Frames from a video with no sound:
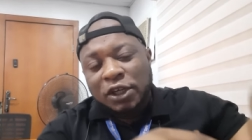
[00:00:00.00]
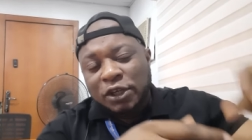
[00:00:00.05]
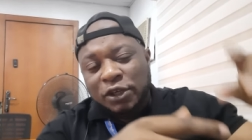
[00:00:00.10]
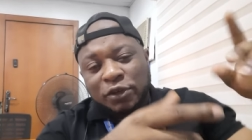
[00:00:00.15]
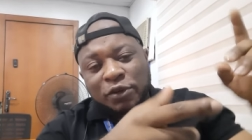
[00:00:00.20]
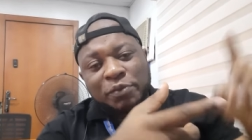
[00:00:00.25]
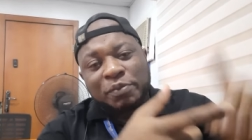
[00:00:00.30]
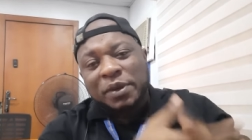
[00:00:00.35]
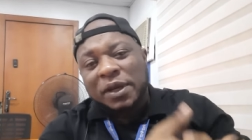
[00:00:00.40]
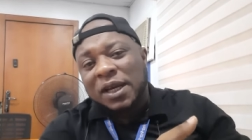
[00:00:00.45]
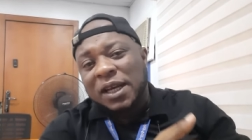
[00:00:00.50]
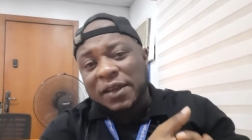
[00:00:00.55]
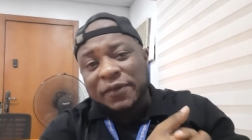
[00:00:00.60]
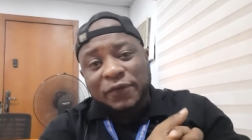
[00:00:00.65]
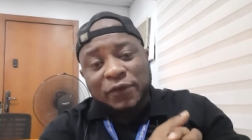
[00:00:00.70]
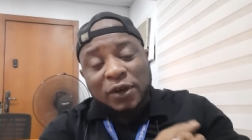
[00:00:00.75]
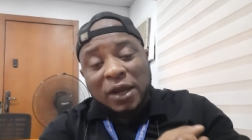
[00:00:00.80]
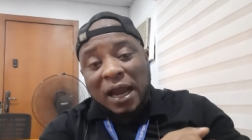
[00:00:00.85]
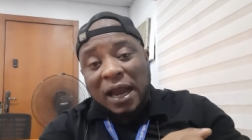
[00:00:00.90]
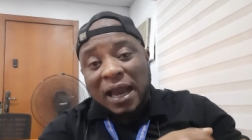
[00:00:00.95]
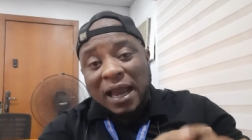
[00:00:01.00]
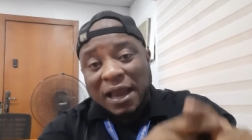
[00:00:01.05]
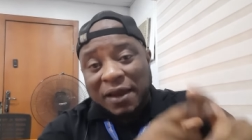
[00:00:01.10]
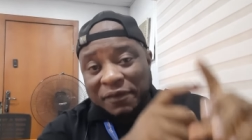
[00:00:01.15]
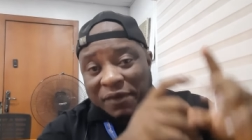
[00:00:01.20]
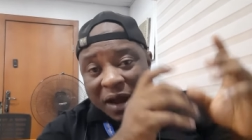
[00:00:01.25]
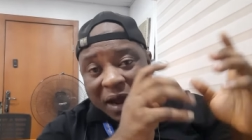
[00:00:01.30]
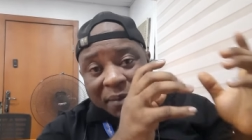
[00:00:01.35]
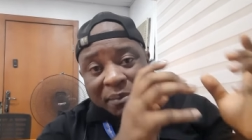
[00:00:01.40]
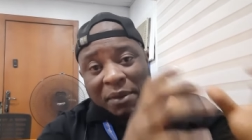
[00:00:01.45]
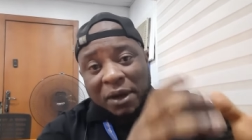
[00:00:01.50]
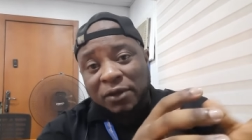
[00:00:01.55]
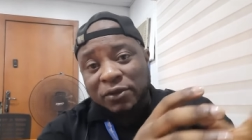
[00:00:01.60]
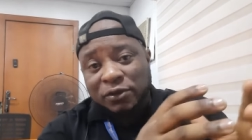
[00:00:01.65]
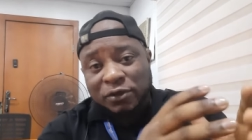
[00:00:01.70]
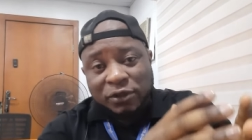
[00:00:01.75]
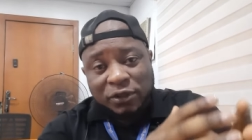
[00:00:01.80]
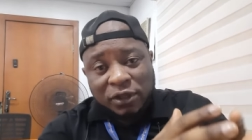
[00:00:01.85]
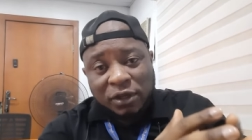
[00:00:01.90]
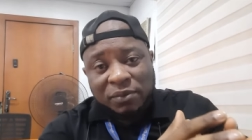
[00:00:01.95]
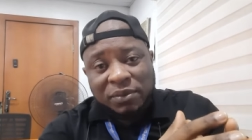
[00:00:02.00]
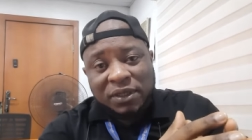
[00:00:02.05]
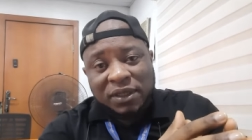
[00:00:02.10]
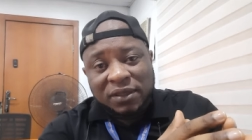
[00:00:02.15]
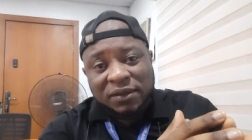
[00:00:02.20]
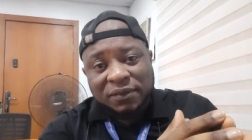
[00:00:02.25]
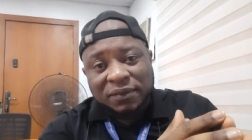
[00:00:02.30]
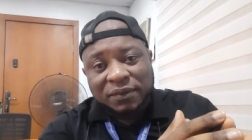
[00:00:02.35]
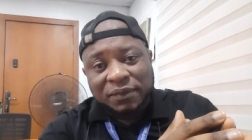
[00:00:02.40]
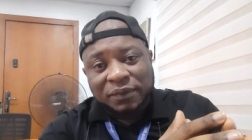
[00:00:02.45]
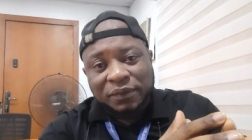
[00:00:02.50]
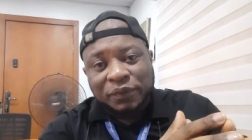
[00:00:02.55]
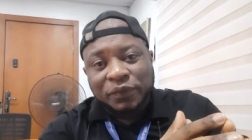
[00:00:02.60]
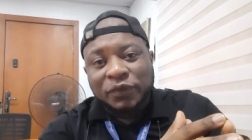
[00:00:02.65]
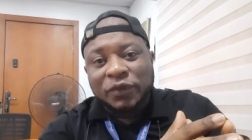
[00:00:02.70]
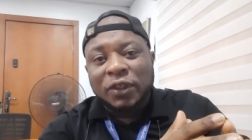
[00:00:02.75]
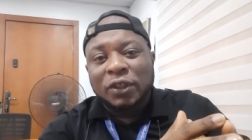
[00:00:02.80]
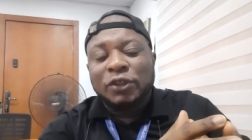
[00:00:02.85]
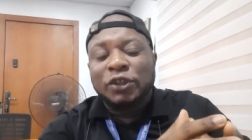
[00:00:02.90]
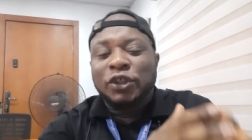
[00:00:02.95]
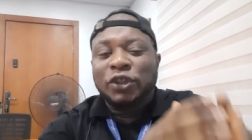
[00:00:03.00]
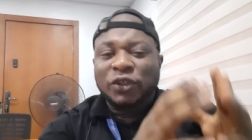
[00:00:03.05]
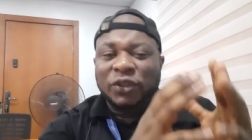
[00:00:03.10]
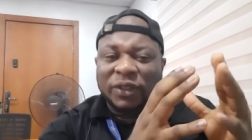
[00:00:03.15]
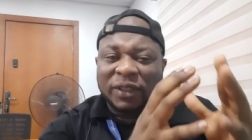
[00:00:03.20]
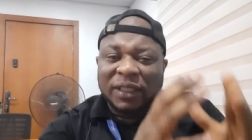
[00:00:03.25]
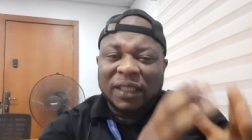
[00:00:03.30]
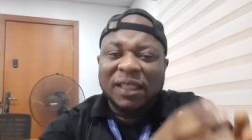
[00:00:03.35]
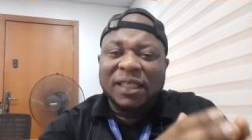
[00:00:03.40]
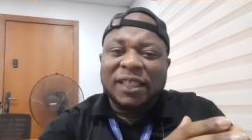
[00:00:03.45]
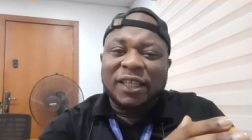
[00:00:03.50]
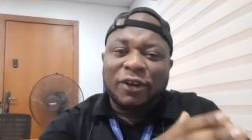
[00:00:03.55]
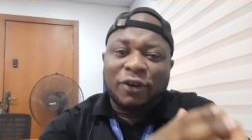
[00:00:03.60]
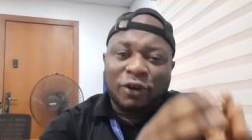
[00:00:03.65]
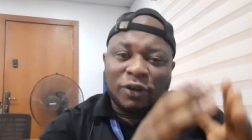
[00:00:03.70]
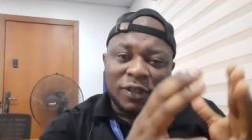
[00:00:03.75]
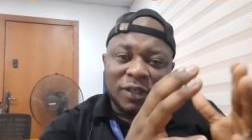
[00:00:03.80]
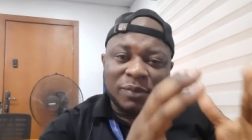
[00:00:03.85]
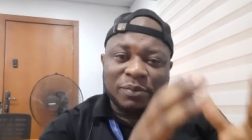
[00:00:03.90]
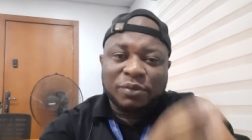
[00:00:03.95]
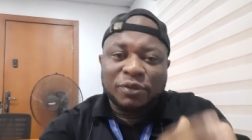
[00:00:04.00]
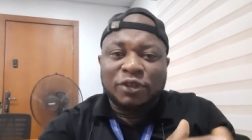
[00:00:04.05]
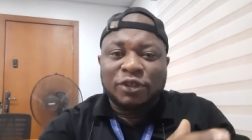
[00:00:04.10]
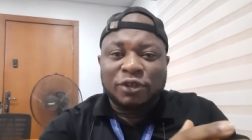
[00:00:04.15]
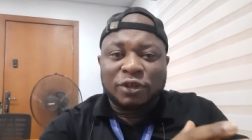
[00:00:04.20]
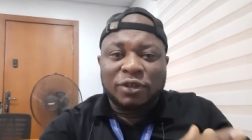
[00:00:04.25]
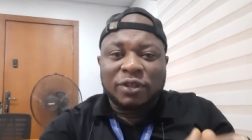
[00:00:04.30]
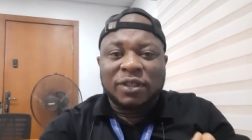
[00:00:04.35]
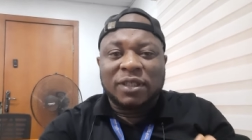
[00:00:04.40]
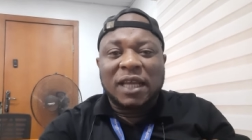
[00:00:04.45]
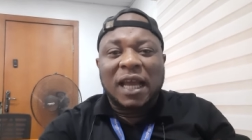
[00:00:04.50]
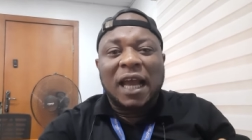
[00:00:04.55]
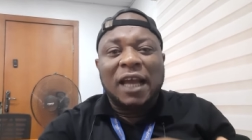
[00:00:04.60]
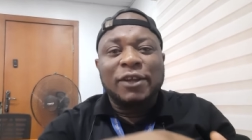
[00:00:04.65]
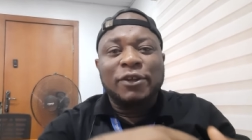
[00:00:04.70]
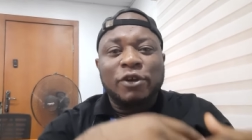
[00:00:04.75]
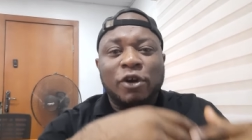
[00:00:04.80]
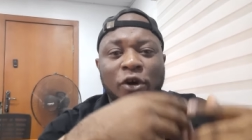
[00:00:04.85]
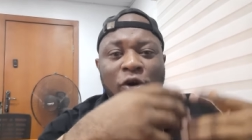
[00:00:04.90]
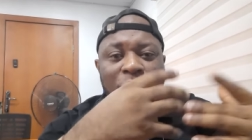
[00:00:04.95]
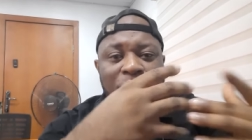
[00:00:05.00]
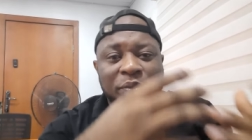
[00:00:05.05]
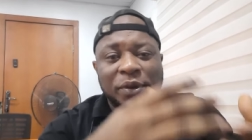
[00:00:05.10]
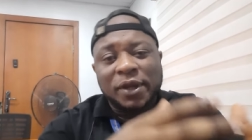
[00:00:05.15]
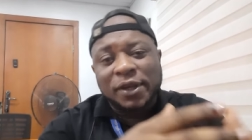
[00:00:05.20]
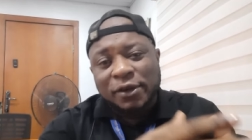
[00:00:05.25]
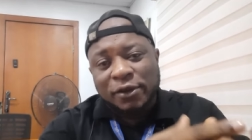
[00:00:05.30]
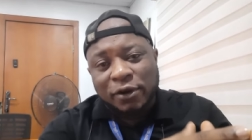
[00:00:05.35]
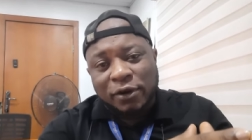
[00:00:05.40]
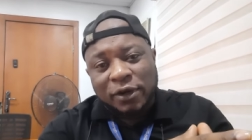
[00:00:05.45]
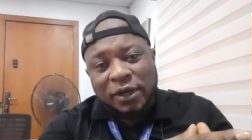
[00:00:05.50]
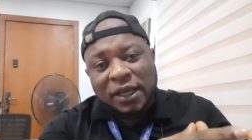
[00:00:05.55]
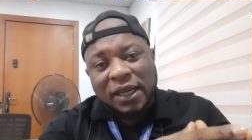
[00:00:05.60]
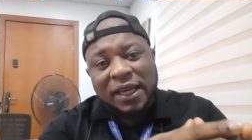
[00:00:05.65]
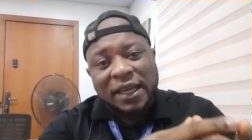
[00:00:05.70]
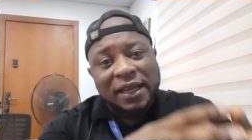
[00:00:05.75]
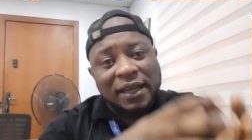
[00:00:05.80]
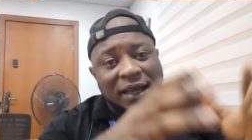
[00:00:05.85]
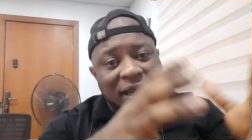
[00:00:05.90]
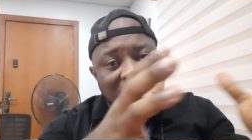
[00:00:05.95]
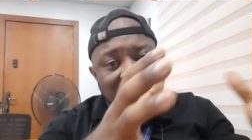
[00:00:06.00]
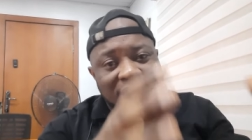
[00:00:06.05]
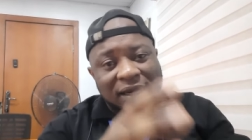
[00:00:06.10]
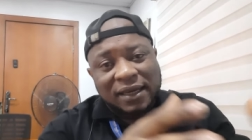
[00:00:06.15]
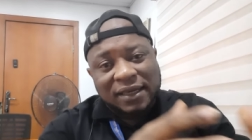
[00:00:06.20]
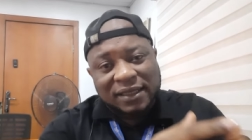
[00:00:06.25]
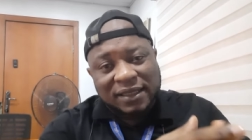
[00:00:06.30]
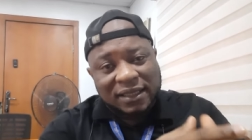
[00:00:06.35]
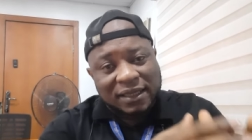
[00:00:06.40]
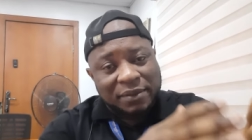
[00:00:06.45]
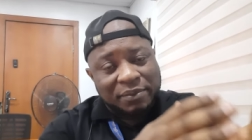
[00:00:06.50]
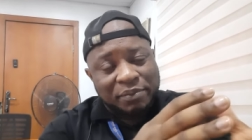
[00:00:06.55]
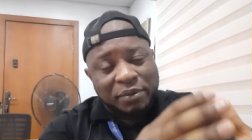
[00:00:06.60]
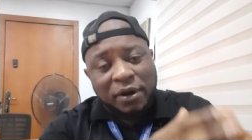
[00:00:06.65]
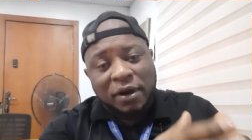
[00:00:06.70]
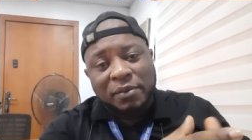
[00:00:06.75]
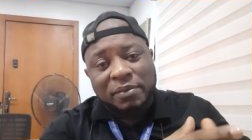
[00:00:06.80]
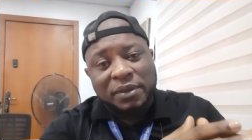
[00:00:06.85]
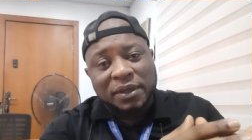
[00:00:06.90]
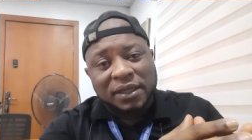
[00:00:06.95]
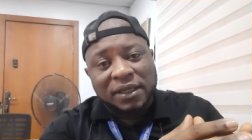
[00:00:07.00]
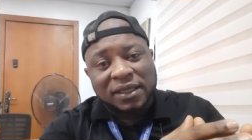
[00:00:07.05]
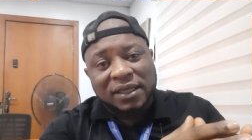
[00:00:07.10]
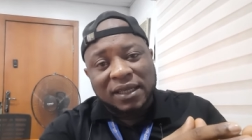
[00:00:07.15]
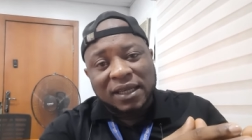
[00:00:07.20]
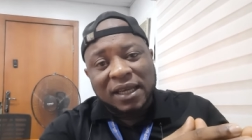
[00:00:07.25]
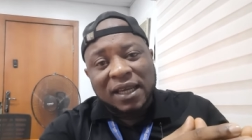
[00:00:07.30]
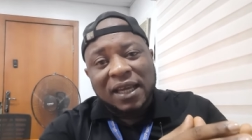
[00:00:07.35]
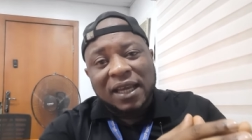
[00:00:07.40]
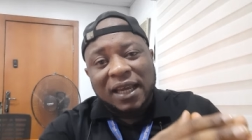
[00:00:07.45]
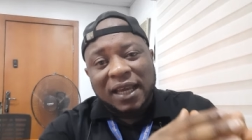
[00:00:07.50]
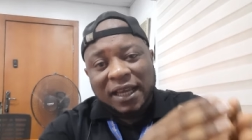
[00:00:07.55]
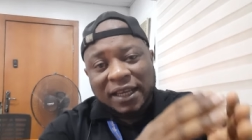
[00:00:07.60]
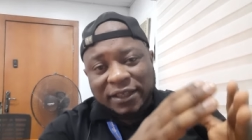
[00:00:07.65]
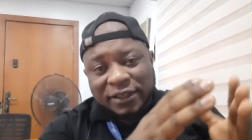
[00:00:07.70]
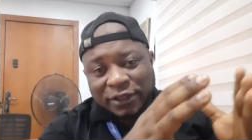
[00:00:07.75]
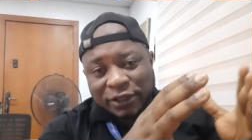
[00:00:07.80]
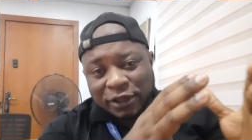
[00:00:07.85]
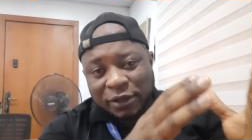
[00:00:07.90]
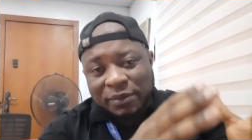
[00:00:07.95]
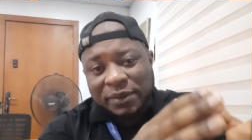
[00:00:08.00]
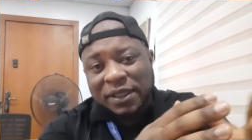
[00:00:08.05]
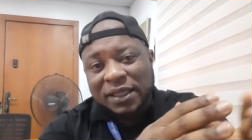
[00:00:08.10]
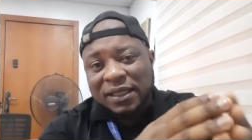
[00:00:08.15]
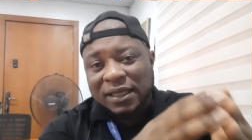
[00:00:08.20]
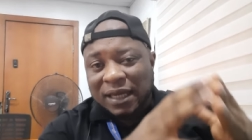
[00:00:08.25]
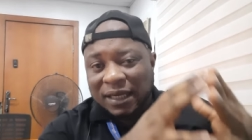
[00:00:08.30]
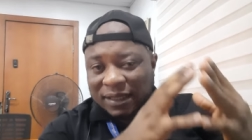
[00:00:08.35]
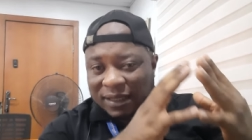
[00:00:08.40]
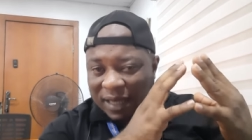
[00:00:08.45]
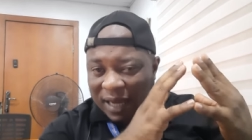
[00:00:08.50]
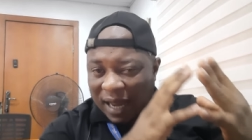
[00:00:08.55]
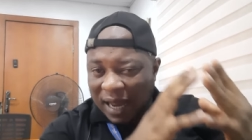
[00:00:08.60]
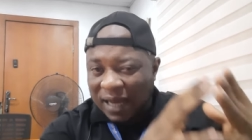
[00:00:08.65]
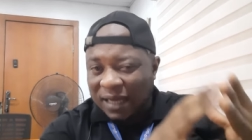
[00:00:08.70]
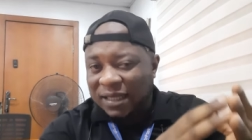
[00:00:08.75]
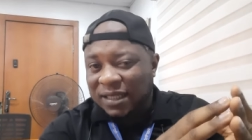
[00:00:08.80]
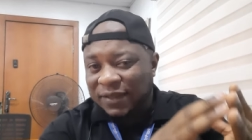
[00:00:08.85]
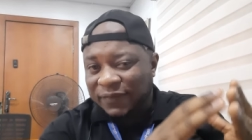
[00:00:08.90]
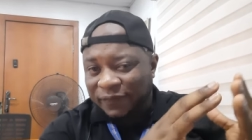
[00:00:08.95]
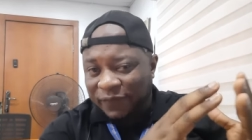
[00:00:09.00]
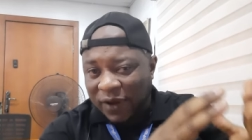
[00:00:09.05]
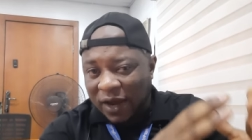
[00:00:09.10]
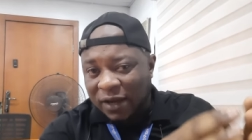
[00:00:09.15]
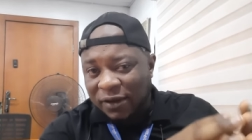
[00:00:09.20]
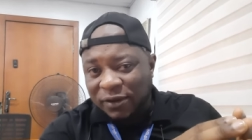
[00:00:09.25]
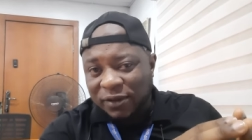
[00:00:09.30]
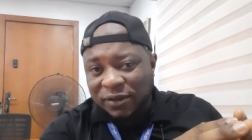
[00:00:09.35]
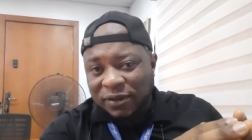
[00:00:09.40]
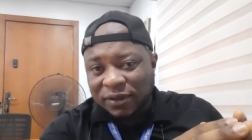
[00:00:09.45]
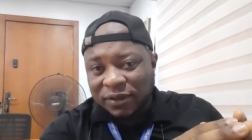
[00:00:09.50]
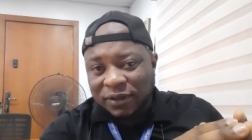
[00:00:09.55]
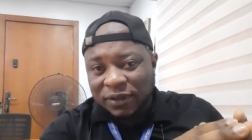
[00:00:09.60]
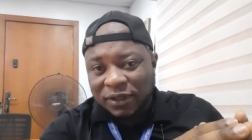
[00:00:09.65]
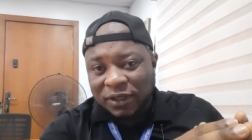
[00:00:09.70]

Do you believe you can ever amount to something? Do you think the contributions and your opinion in gardens in the public is something that adds value?